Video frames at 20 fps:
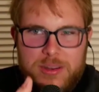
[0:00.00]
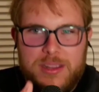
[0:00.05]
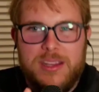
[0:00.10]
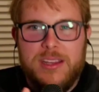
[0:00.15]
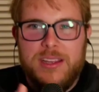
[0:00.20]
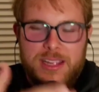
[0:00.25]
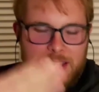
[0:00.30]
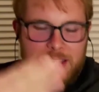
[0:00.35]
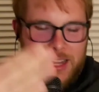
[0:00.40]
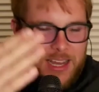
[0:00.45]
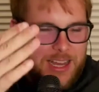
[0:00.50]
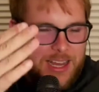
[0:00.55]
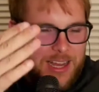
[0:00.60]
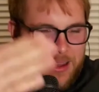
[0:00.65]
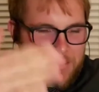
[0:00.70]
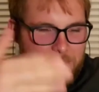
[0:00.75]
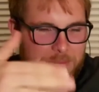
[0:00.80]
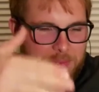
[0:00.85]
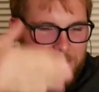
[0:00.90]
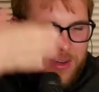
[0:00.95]

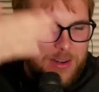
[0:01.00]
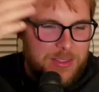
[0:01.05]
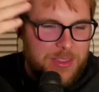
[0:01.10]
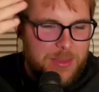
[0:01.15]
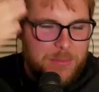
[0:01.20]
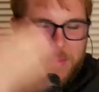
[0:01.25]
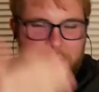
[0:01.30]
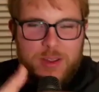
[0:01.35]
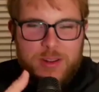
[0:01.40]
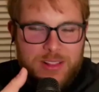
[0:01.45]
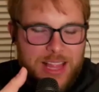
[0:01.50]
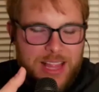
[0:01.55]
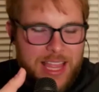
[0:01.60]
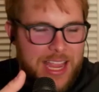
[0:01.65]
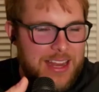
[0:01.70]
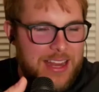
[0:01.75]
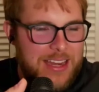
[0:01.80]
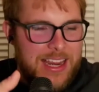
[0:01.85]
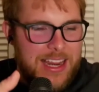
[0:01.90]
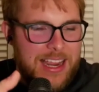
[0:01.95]
the moon
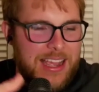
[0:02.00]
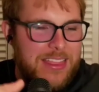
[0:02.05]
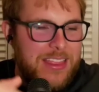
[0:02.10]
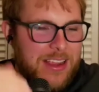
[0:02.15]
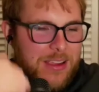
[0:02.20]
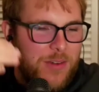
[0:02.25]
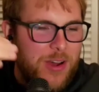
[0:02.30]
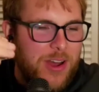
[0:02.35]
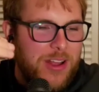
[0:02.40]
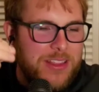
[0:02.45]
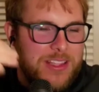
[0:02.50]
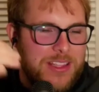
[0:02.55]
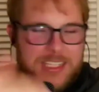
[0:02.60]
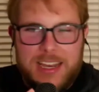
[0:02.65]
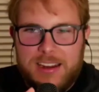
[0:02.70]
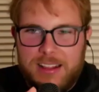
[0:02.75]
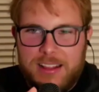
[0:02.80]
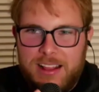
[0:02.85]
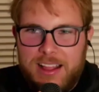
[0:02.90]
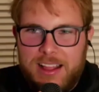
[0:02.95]
landing, I think of all the
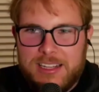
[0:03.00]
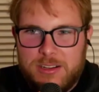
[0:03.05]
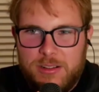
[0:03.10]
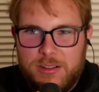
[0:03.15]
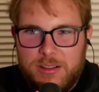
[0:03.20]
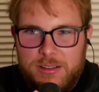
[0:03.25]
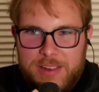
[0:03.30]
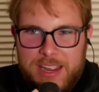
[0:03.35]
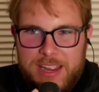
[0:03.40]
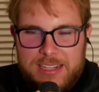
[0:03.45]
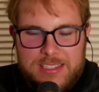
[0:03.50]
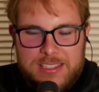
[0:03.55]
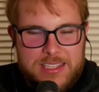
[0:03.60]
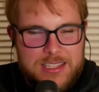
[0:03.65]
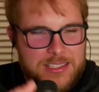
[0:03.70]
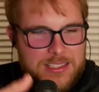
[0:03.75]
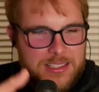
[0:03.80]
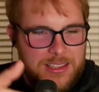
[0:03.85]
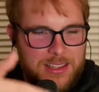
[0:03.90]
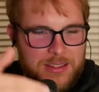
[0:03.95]
technological
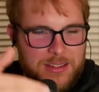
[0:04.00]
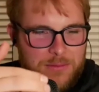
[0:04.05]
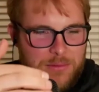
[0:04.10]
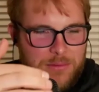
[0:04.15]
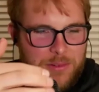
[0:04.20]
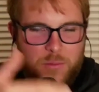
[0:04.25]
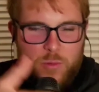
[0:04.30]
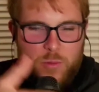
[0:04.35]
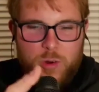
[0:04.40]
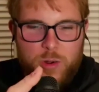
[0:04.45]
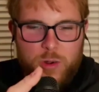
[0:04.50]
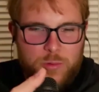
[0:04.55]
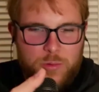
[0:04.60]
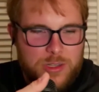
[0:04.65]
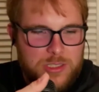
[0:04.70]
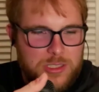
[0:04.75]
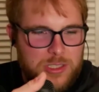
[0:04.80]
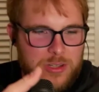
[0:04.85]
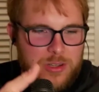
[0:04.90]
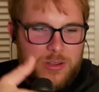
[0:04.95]
advances from World War
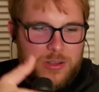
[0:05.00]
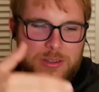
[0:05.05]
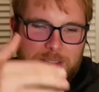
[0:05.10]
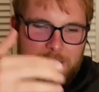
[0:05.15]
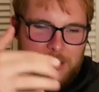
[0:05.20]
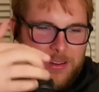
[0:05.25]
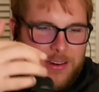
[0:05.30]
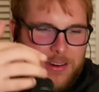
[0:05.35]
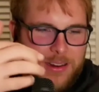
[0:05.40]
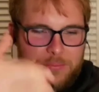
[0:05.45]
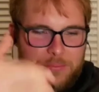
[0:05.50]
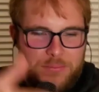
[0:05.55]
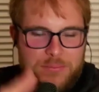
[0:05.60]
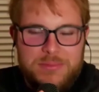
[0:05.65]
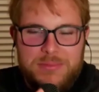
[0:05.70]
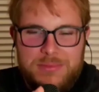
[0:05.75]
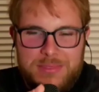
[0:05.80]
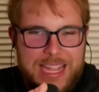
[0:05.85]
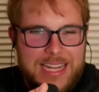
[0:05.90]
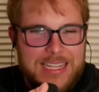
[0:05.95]
II to,
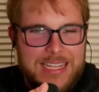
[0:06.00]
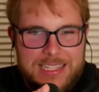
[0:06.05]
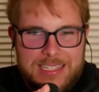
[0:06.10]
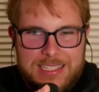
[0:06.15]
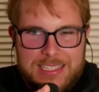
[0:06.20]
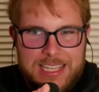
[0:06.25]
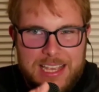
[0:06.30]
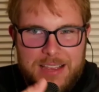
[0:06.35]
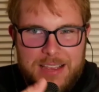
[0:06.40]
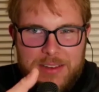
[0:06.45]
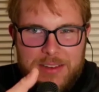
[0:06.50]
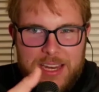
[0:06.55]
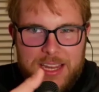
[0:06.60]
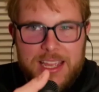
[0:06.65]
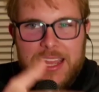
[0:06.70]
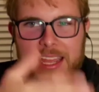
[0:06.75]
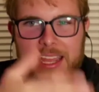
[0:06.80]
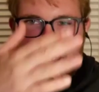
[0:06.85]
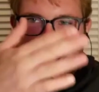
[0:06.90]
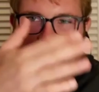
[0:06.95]
1970,
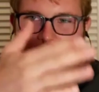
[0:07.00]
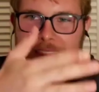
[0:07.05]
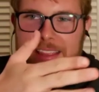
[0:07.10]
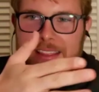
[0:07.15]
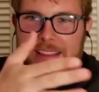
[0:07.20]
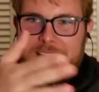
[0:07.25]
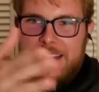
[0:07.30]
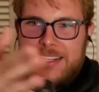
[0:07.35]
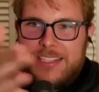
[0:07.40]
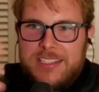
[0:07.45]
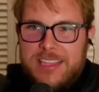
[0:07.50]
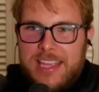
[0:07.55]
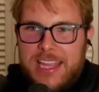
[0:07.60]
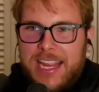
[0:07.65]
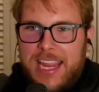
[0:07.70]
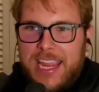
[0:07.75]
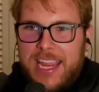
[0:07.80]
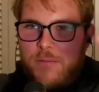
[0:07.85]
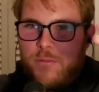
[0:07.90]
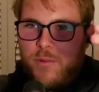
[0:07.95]
and right. Then this like
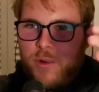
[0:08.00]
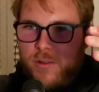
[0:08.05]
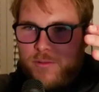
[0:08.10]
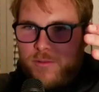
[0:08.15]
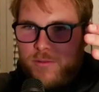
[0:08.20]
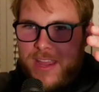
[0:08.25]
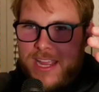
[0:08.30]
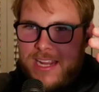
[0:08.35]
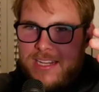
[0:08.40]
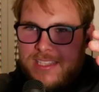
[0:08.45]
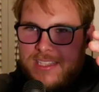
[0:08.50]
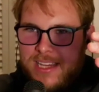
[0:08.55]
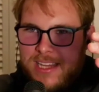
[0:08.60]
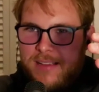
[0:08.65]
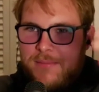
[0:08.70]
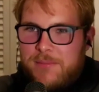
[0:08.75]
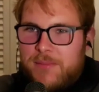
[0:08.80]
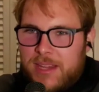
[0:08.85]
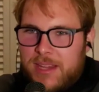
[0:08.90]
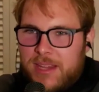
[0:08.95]
inward facing,
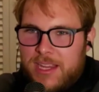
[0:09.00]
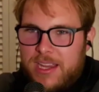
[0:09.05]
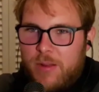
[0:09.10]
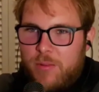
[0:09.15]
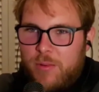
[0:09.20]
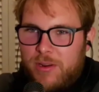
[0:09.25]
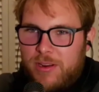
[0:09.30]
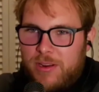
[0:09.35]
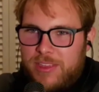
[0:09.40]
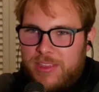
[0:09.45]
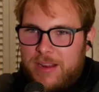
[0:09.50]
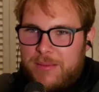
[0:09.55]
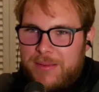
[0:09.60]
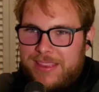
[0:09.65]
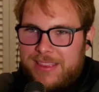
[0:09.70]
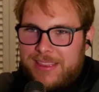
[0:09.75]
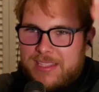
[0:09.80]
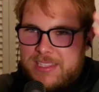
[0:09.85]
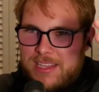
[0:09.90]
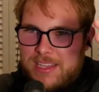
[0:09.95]
we're going to think about the
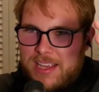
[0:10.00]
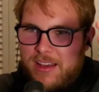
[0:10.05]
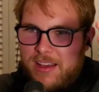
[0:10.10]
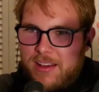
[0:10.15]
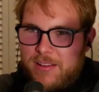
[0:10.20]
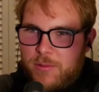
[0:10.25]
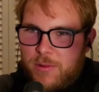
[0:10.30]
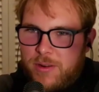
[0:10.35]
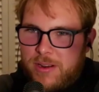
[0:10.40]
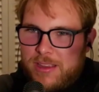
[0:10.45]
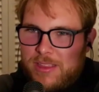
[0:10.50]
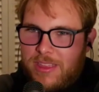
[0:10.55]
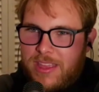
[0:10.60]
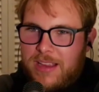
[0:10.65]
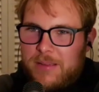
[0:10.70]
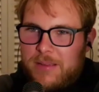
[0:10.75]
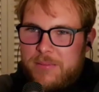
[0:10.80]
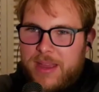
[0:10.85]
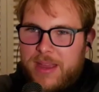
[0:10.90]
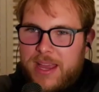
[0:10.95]
self, we're going to think
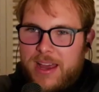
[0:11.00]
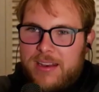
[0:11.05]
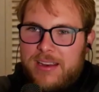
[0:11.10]
about,